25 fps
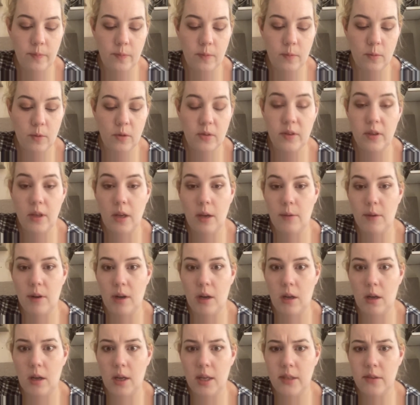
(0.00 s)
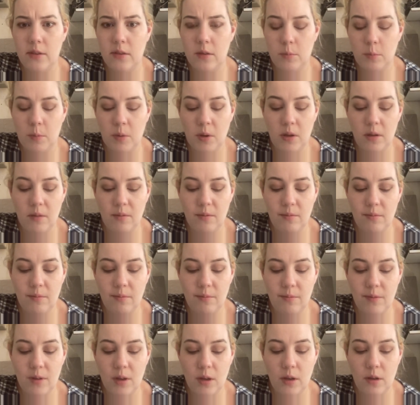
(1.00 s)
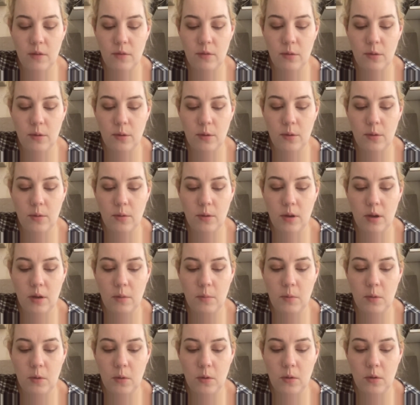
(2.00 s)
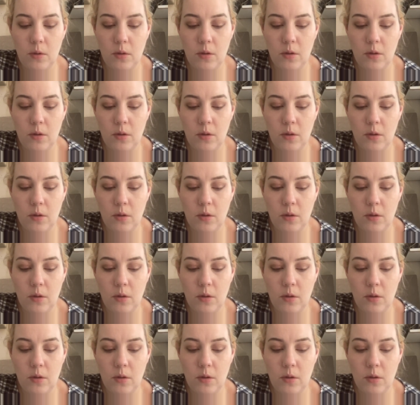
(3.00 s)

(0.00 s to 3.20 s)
We'll see how it lasts, but overall I'm not.